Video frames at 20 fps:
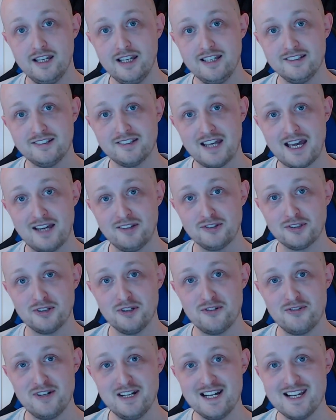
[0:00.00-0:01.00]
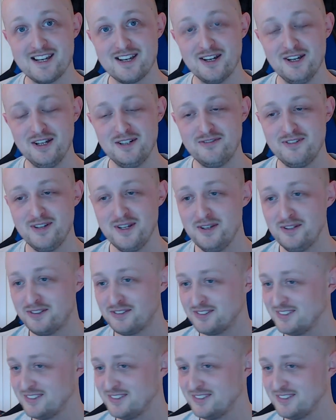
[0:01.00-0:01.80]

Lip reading: has a really good use